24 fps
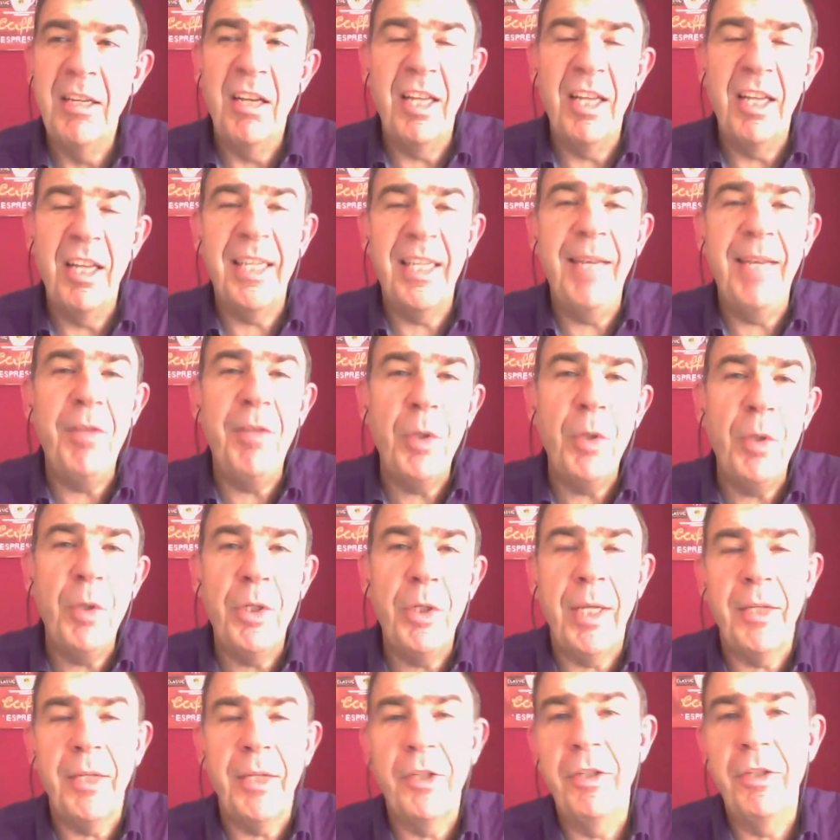It gives you a
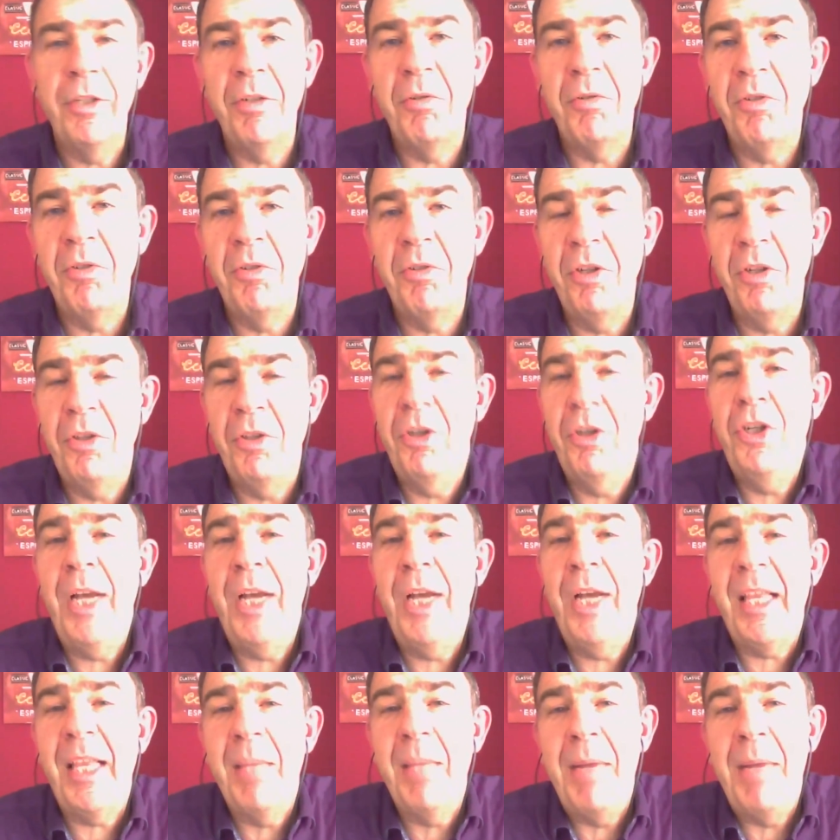chance to
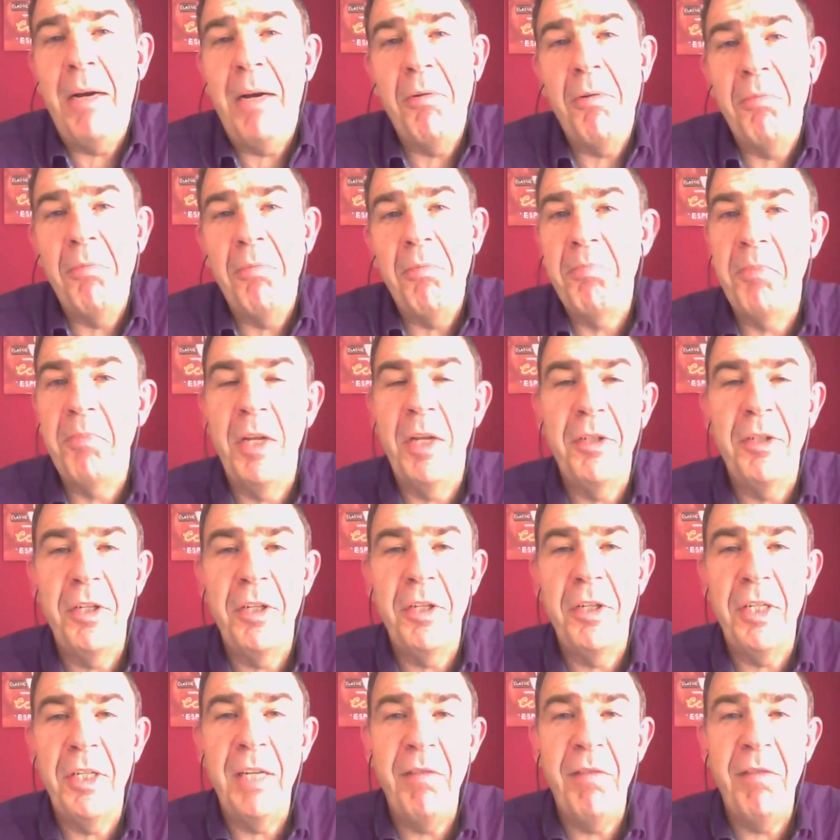check them out and to
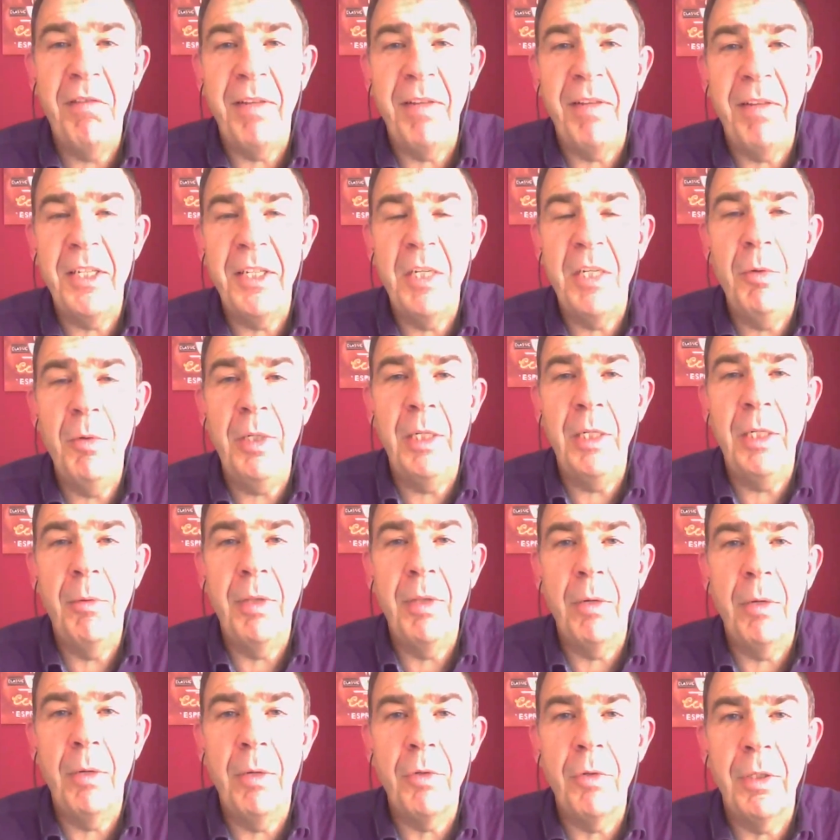see if you fancy working
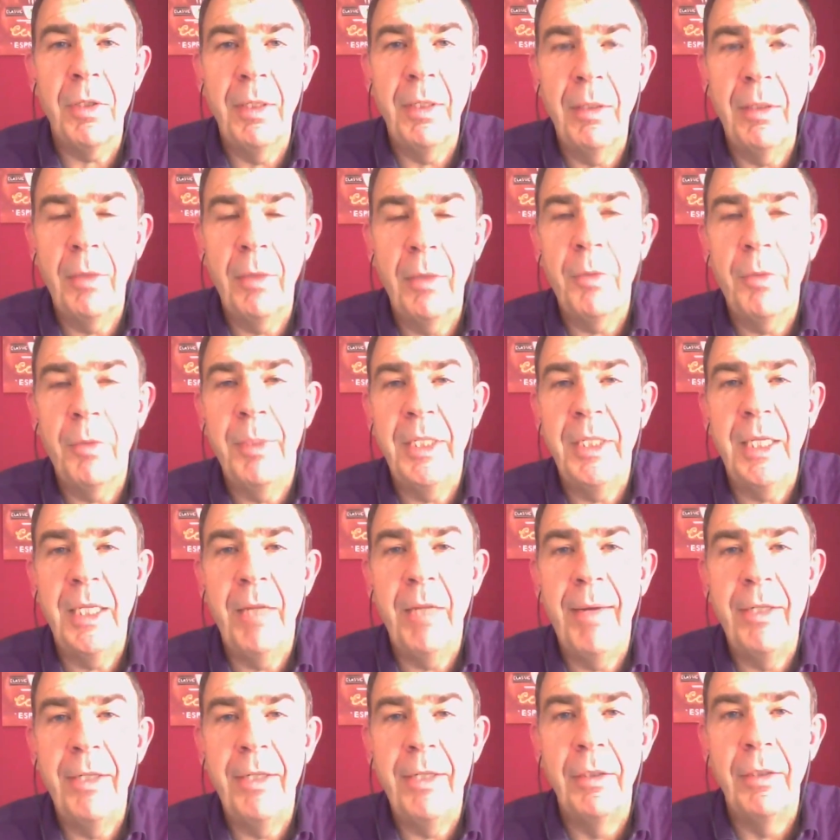with those
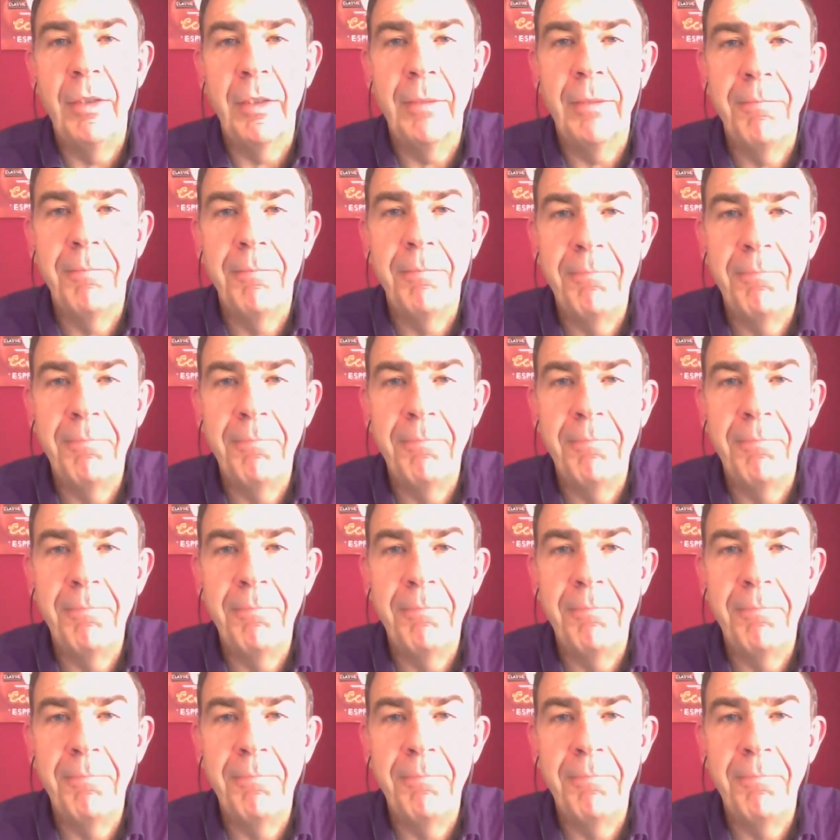particular agents.